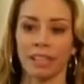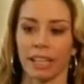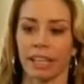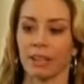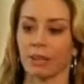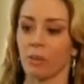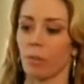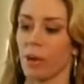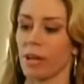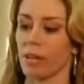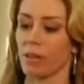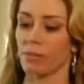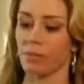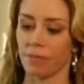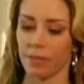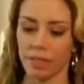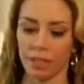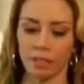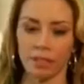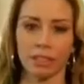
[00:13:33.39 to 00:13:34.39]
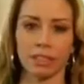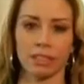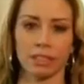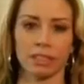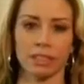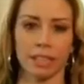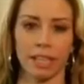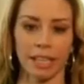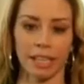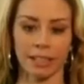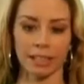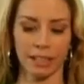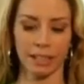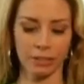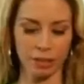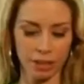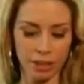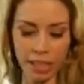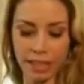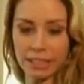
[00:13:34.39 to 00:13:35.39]
Like the way it feels, it's nice,
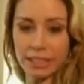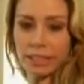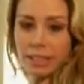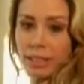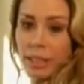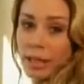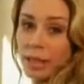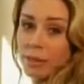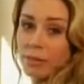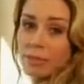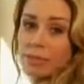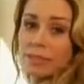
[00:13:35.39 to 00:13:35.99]
gives you nice lift.